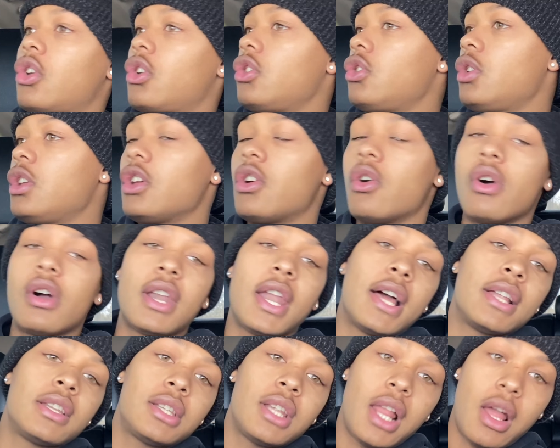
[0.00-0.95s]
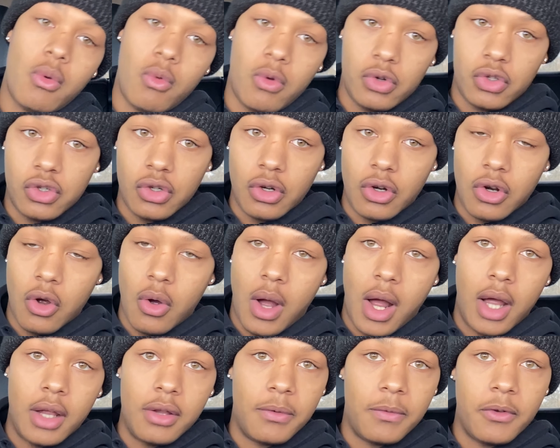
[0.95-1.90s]
you ain't going out till I want you to go
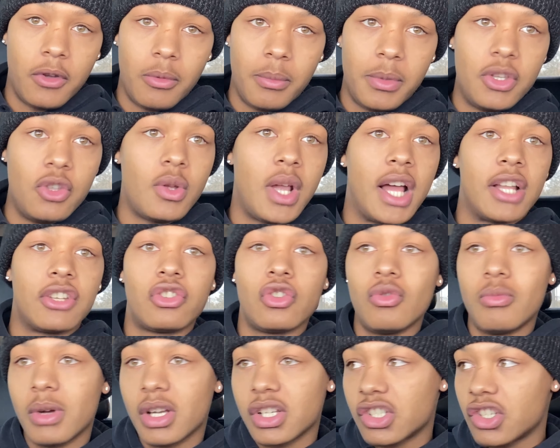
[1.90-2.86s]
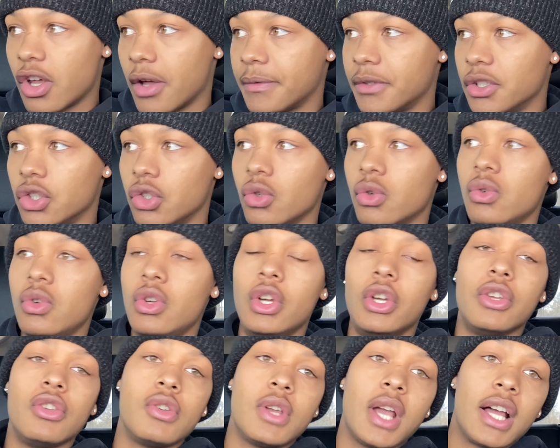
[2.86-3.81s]
out. You feel me? You got too much stuff to do.
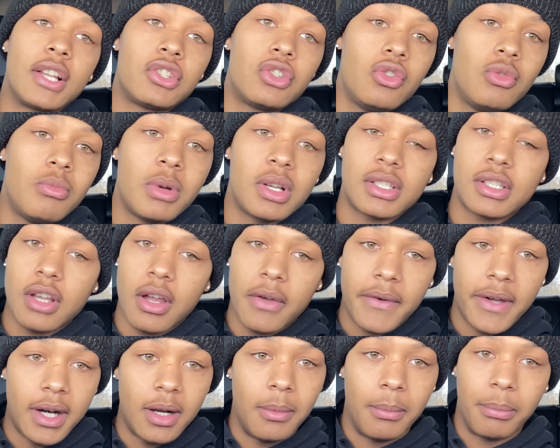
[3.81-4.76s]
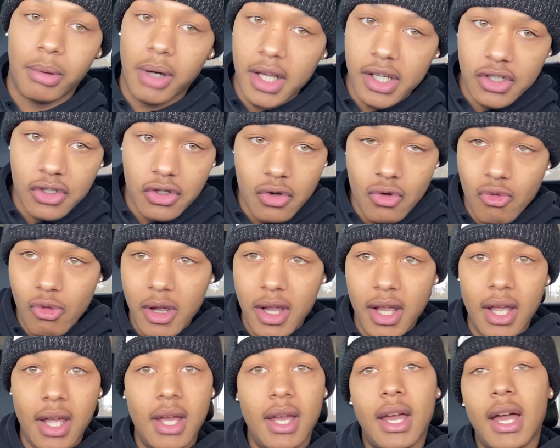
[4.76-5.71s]
You got too much stuff I done blessed you
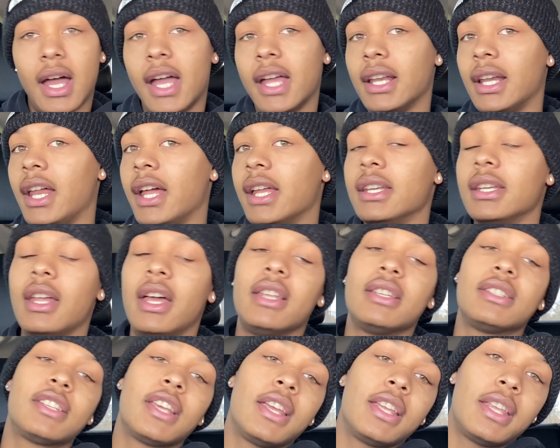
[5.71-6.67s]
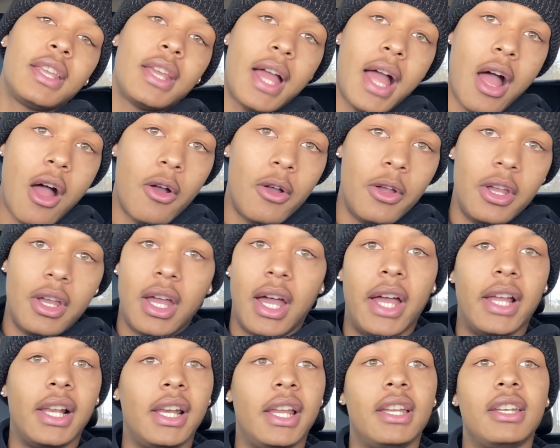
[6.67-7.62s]
with. I ain't letting nothing take you out.
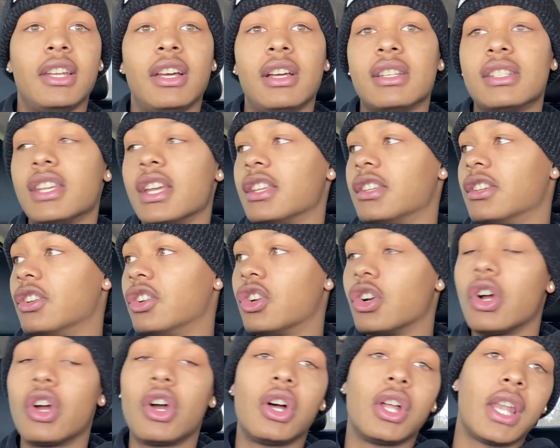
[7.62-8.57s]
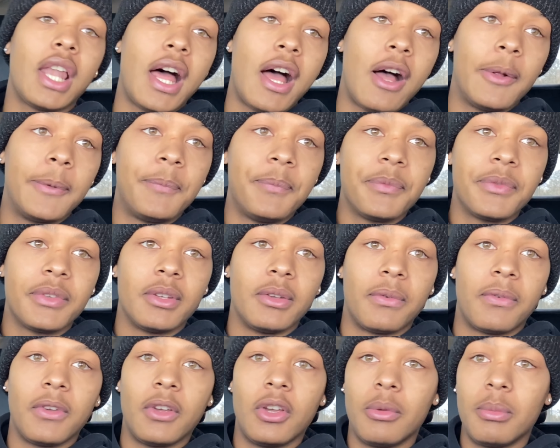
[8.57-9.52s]
I ain't letting nothing take your girl out. You
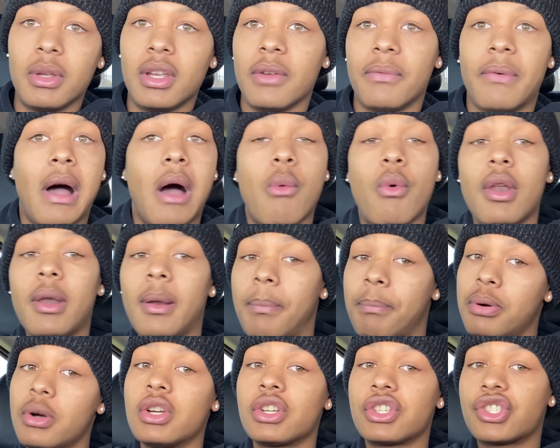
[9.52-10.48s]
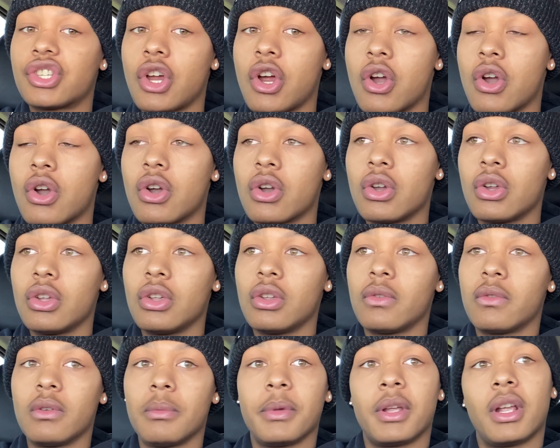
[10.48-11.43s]
feel me? If I want to push her,
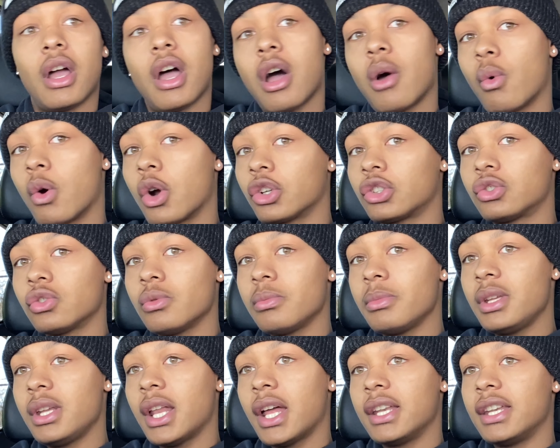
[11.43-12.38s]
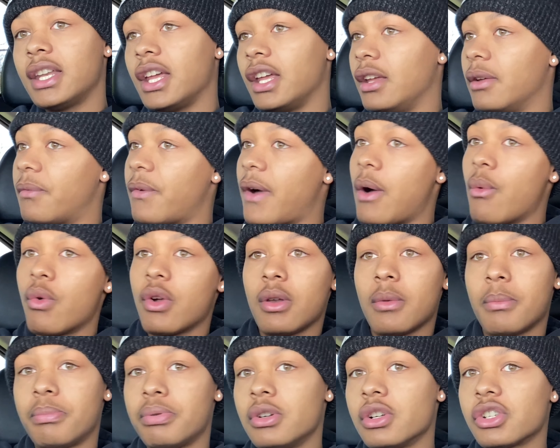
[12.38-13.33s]
feel me? God worked through me that day. If I want
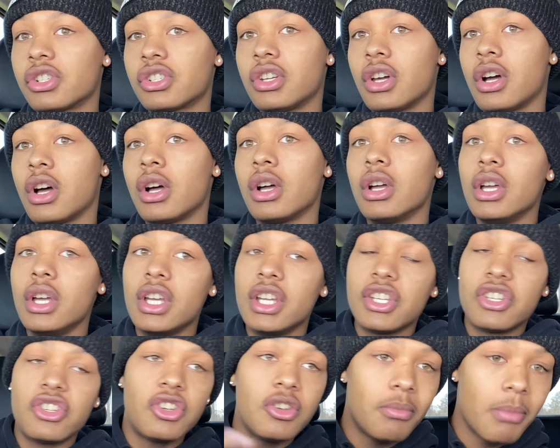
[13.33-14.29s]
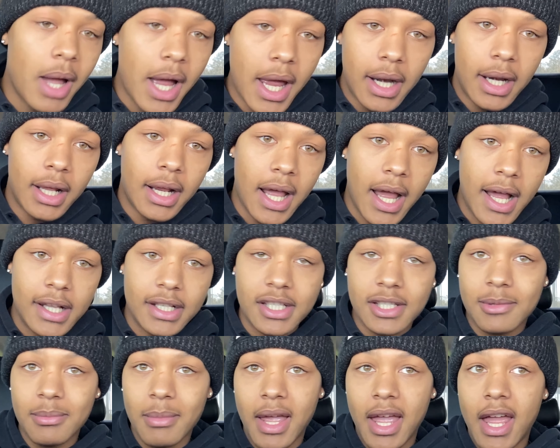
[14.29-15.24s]
to push her, she might have got
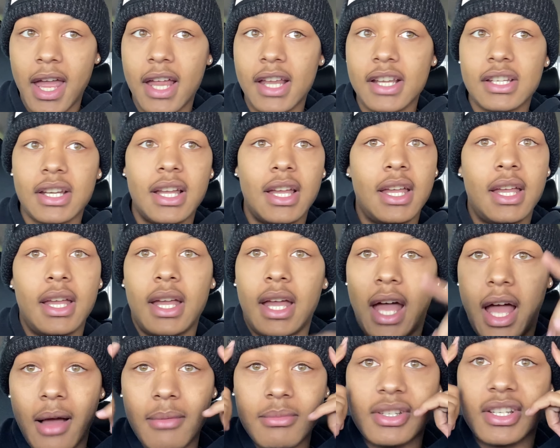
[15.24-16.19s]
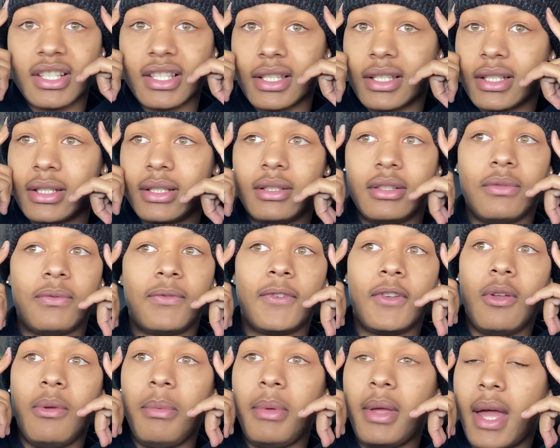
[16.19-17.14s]
smashed. I'm just, you
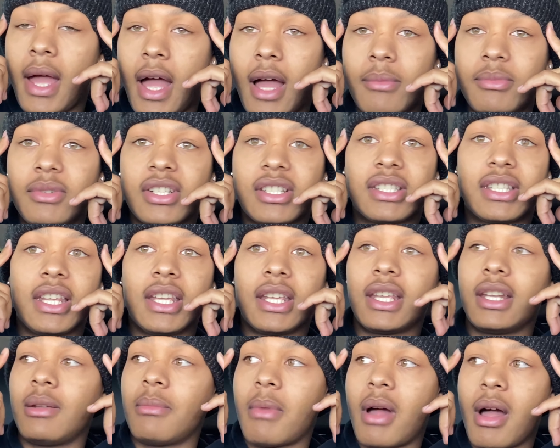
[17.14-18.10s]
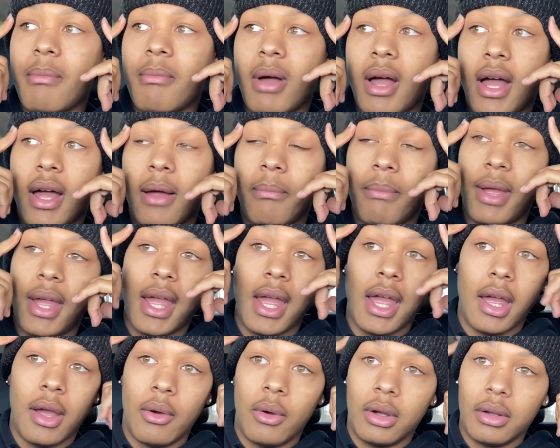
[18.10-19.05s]
feel me? I'm just thinking in my mind,
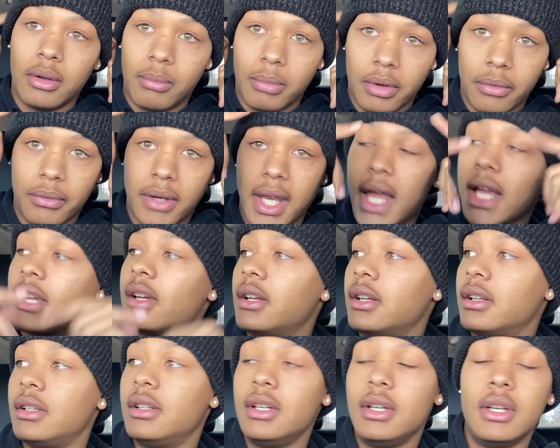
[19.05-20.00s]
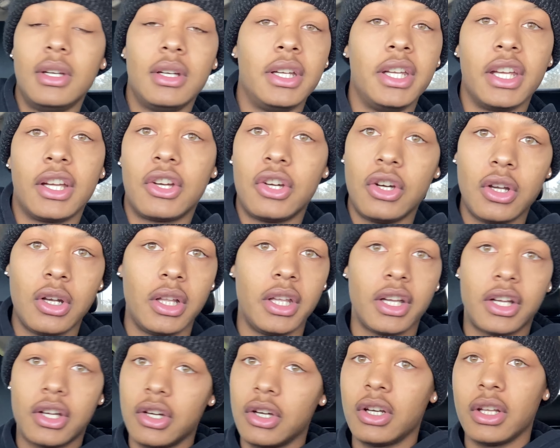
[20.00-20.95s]
man, but that could have, it could have,
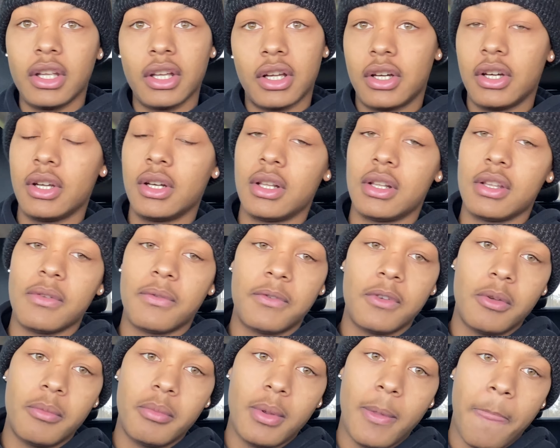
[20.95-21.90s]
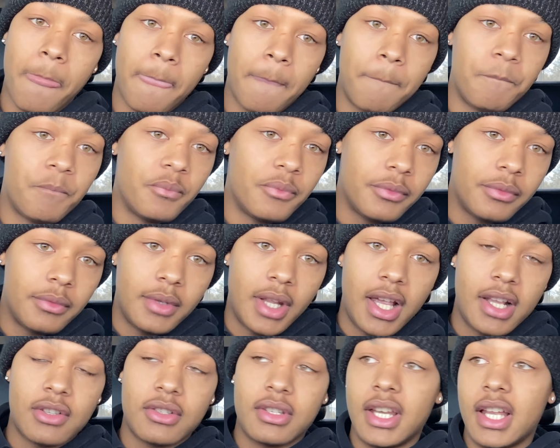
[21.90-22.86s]
it could have, it could have. You feel me?
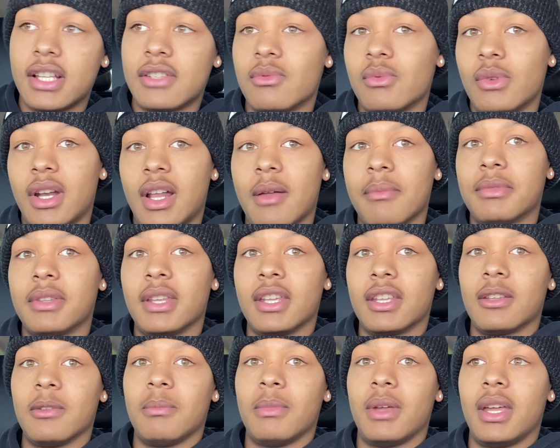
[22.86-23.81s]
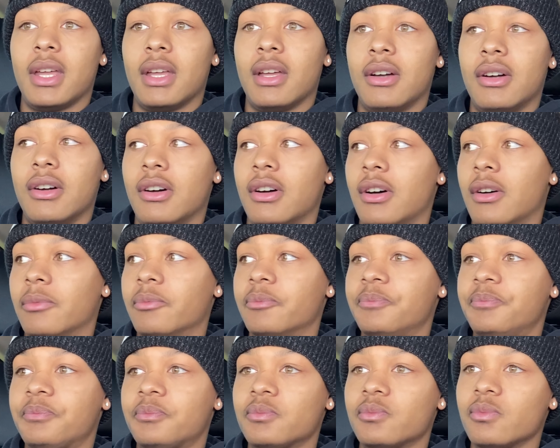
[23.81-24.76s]
That's that's what I'm thinking, man.
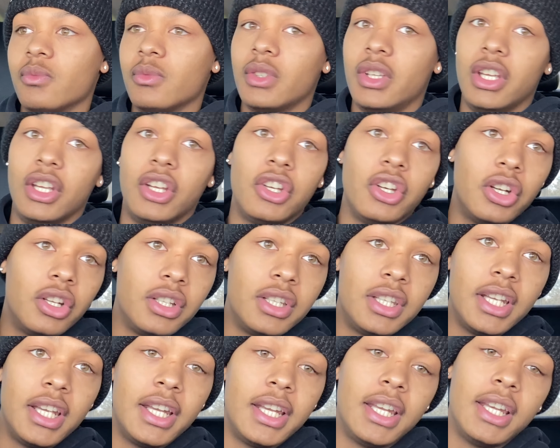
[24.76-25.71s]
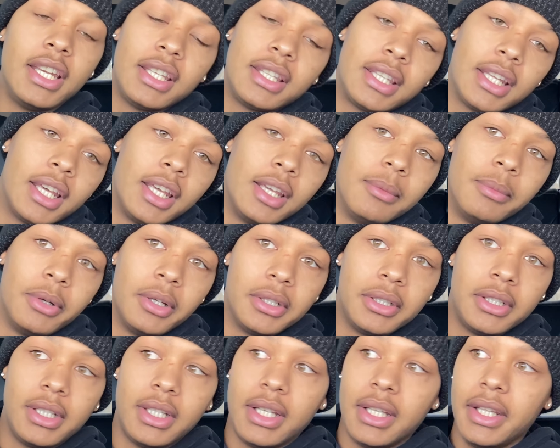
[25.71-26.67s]
Um, it could have did anything, but
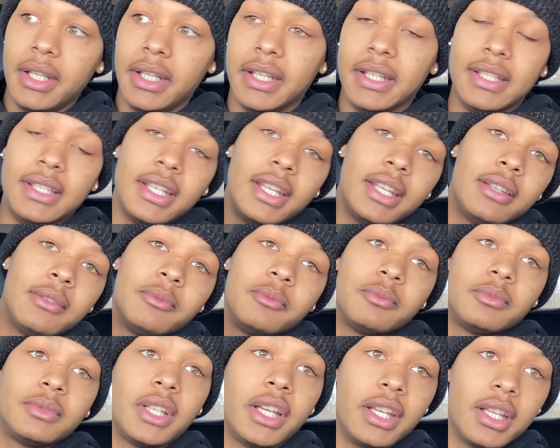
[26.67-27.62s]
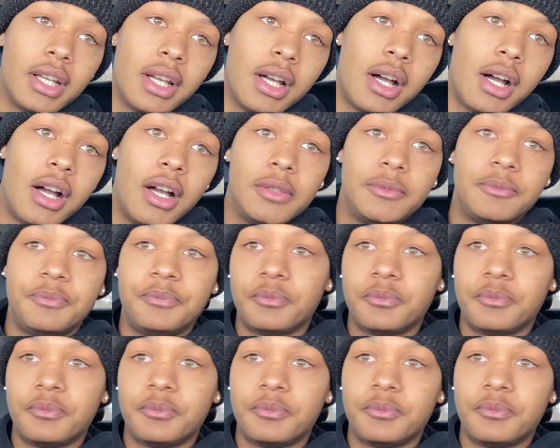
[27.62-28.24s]
it didn't. Thank God,